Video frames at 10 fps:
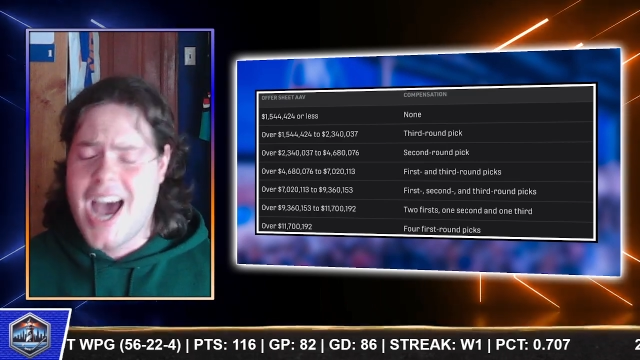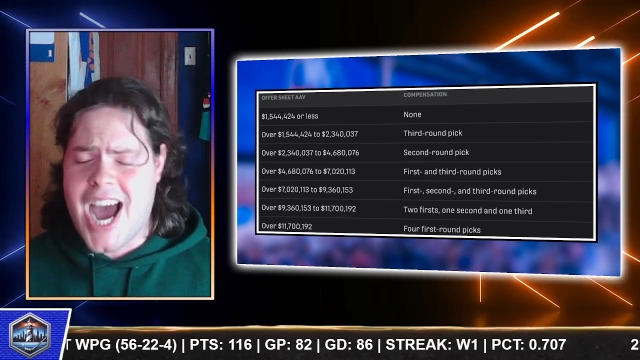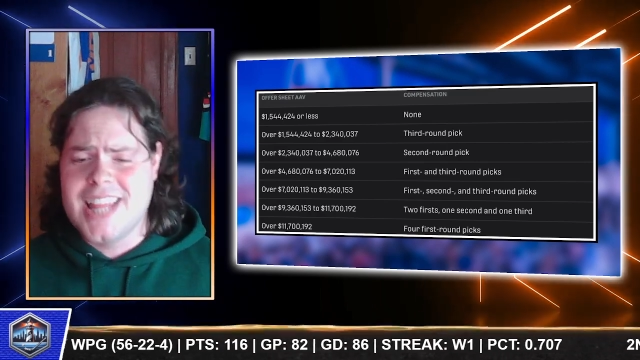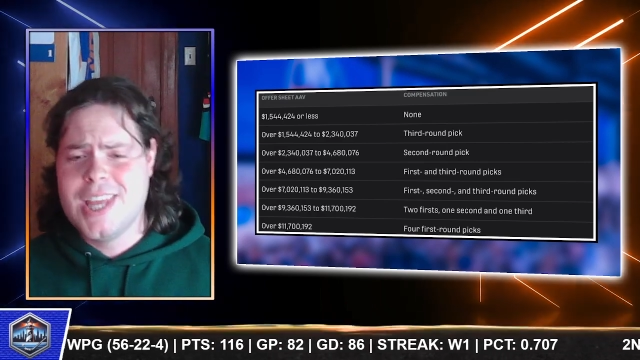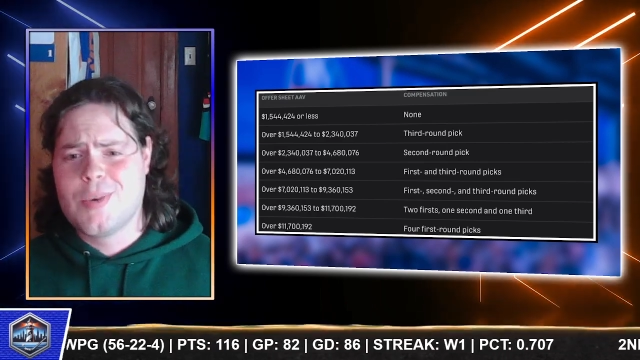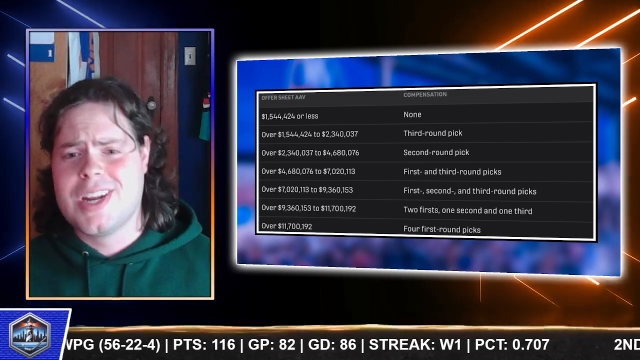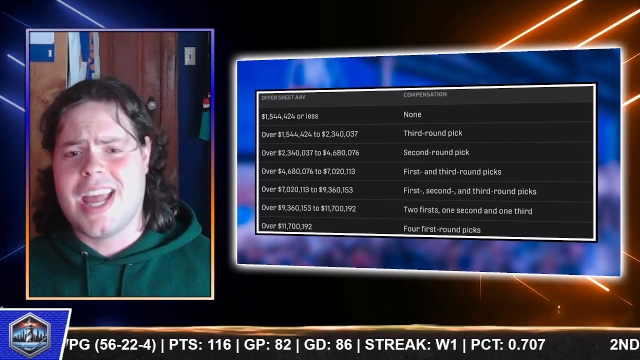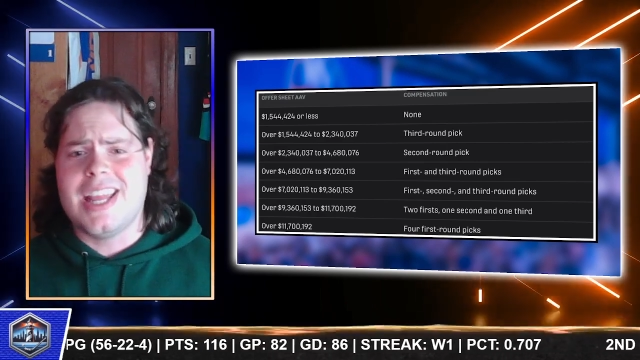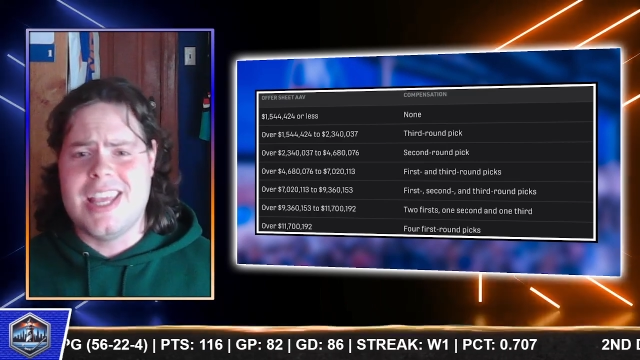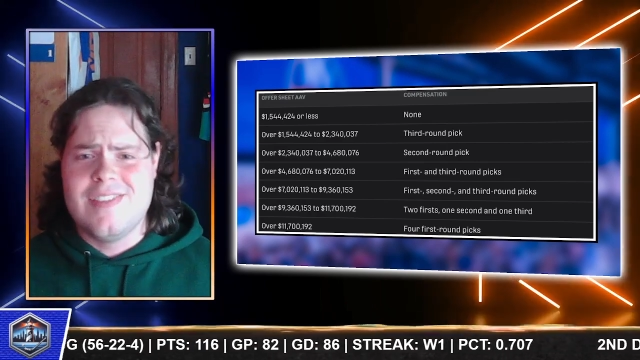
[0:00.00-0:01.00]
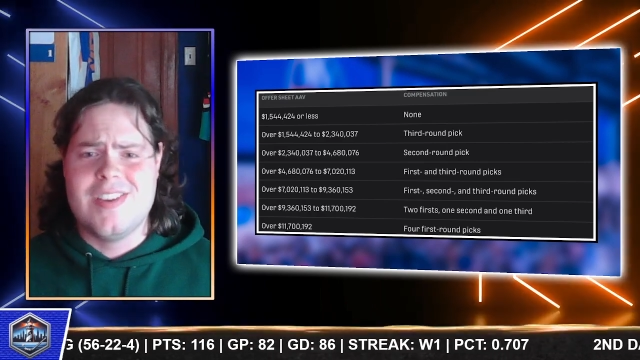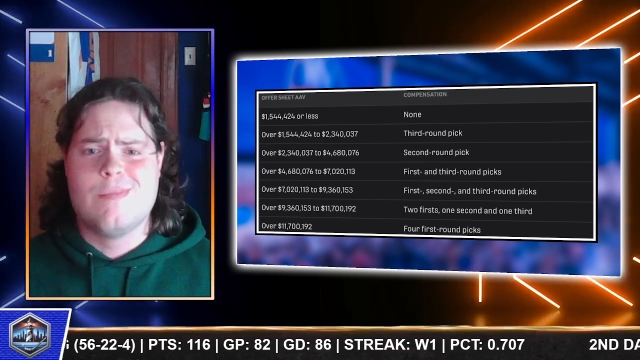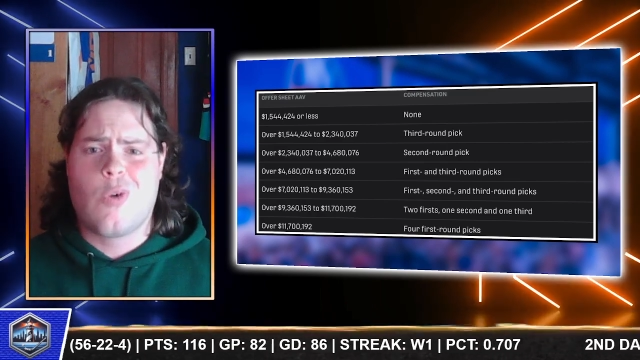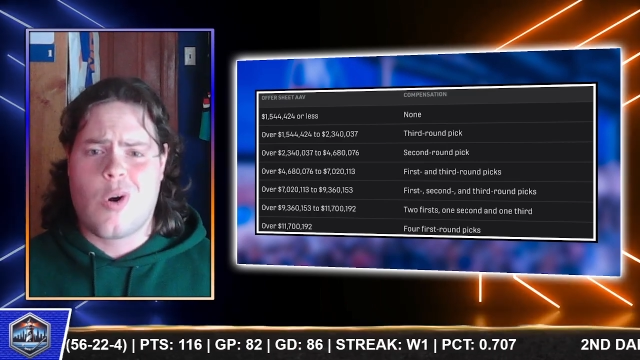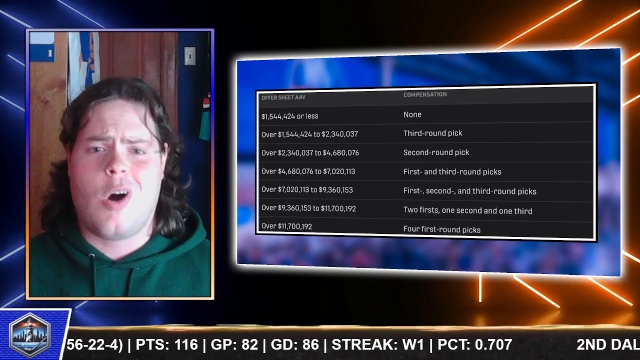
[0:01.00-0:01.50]
I think we're going to get even
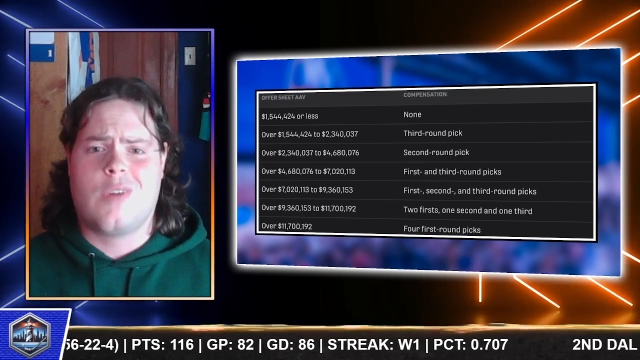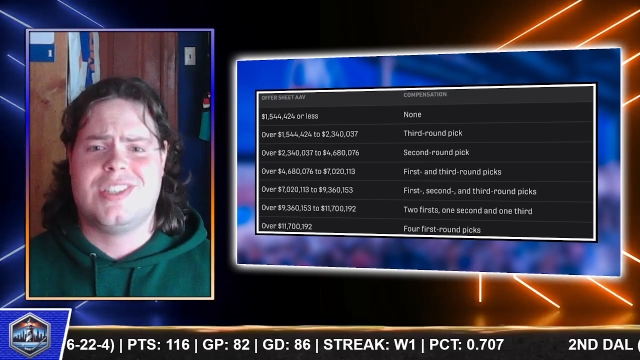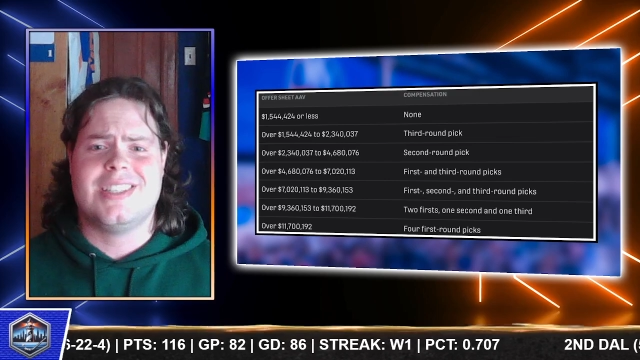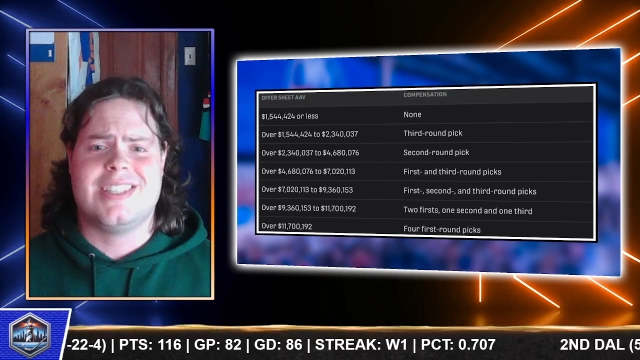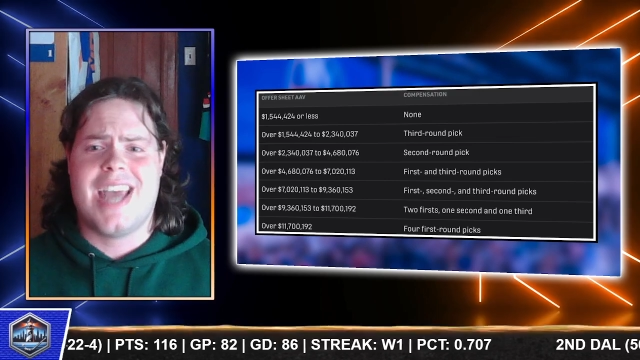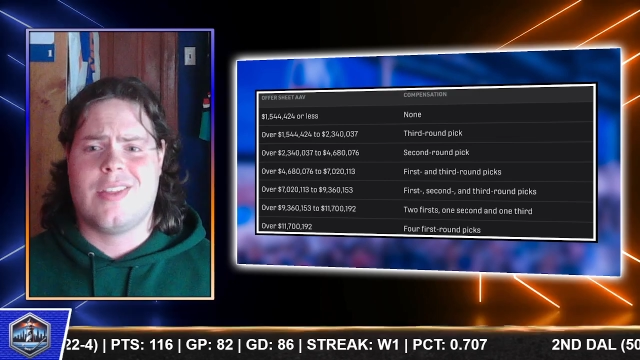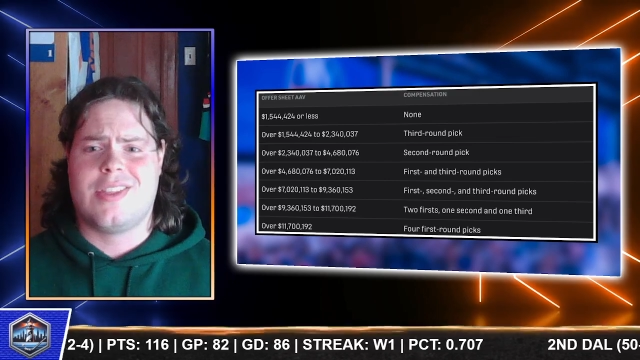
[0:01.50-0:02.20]
more offer sheets now that the